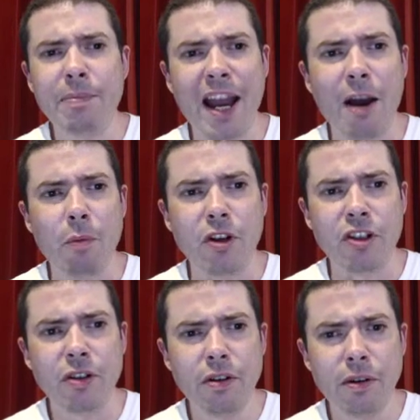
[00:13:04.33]
down, would
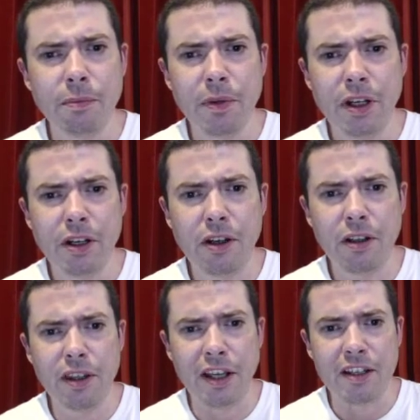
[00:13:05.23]
you? My
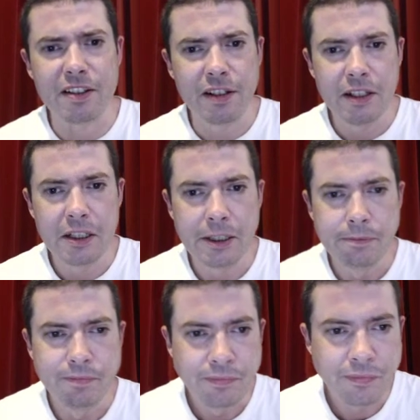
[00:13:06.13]
goodness.
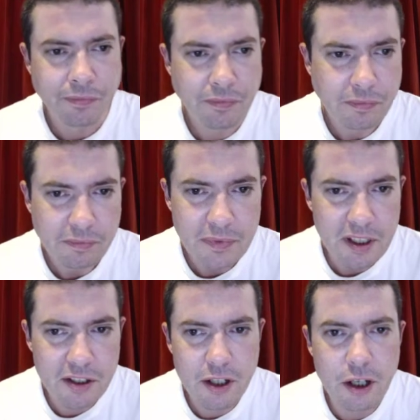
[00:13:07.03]

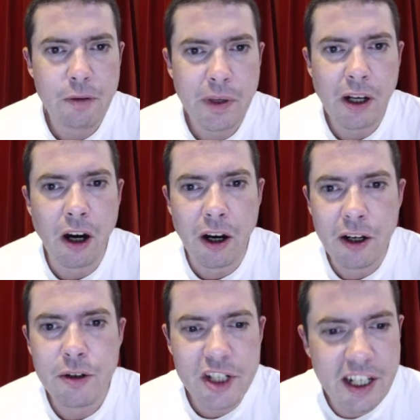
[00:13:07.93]
So who have we got? Who
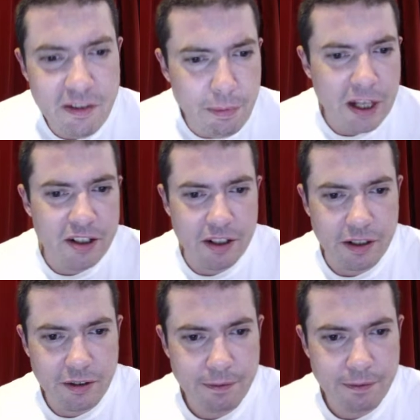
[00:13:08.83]
has she even mentioned?